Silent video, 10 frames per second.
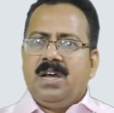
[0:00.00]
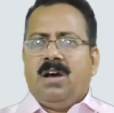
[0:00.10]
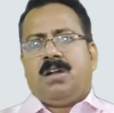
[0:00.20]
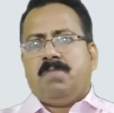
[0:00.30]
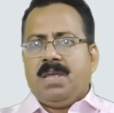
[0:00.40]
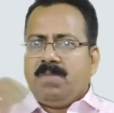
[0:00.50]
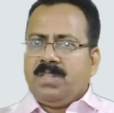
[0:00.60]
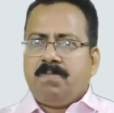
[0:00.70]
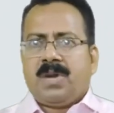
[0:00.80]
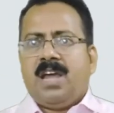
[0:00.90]
or maybe
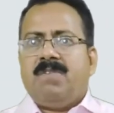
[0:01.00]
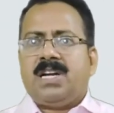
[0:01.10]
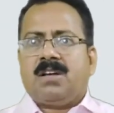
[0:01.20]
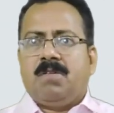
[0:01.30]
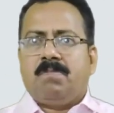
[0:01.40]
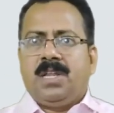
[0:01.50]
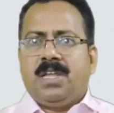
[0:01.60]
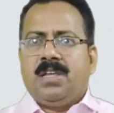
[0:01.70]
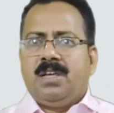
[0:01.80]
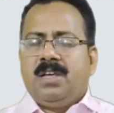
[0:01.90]
the private company,
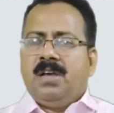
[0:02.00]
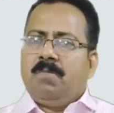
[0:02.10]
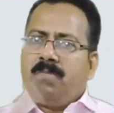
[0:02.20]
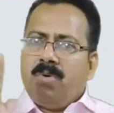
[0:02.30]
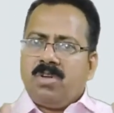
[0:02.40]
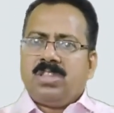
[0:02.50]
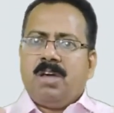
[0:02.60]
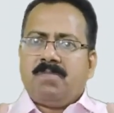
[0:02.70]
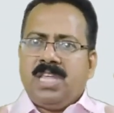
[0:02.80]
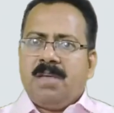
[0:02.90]
both
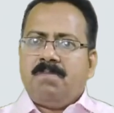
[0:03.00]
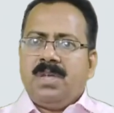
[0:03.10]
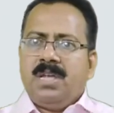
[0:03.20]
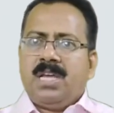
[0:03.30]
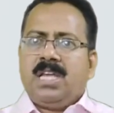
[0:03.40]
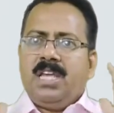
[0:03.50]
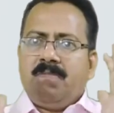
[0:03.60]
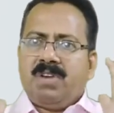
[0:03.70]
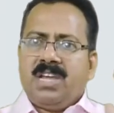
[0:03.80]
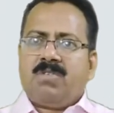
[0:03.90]
of them
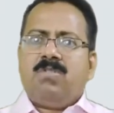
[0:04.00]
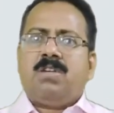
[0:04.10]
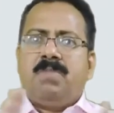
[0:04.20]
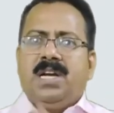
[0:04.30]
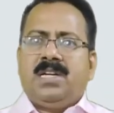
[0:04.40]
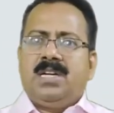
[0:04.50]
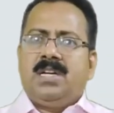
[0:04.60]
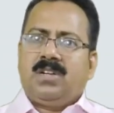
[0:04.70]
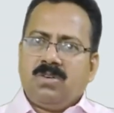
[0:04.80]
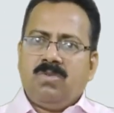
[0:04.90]
give recruitment
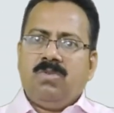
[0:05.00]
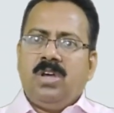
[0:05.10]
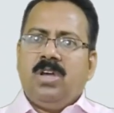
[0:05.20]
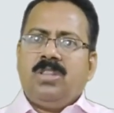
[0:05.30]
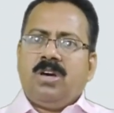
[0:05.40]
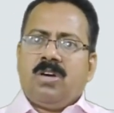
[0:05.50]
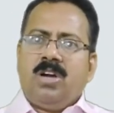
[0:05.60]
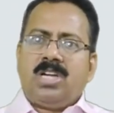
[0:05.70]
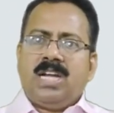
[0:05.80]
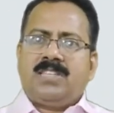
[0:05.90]
to the
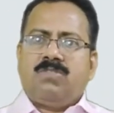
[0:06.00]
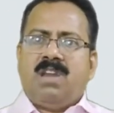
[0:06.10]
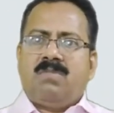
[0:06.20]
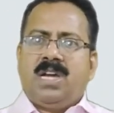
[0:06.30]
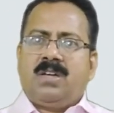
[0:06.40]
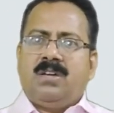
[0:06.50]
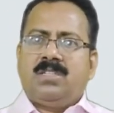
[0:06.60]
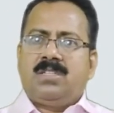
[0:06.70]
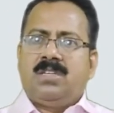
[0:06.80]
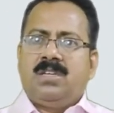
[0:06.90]
contractual
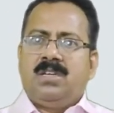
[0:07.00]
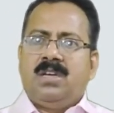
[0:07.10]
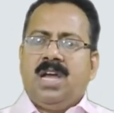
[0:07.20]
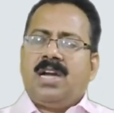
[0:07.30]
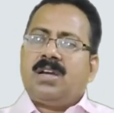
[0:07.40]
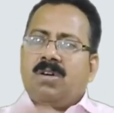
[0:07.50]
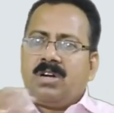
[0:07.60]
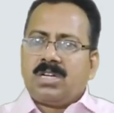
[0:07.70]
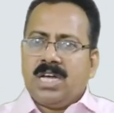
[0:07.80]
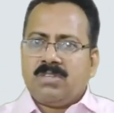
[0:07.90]
workers, and
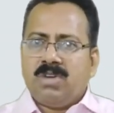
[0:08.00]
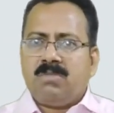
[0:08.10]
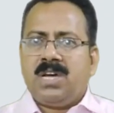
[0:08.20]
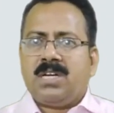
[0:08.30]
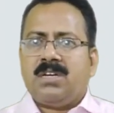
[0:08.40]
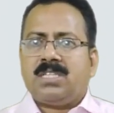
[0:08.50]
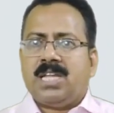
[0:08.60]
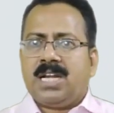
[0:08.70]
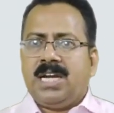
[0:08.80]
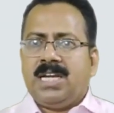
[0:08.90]
contractual workers
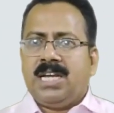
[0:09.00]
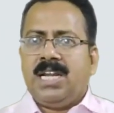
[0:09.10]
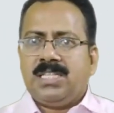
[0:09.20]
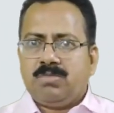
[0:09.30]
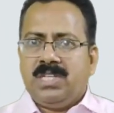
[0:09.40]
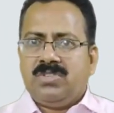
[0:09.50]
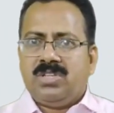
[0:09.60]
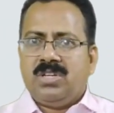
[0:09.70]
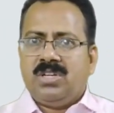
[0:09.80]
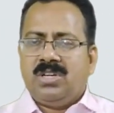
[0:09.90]
are getting less wage.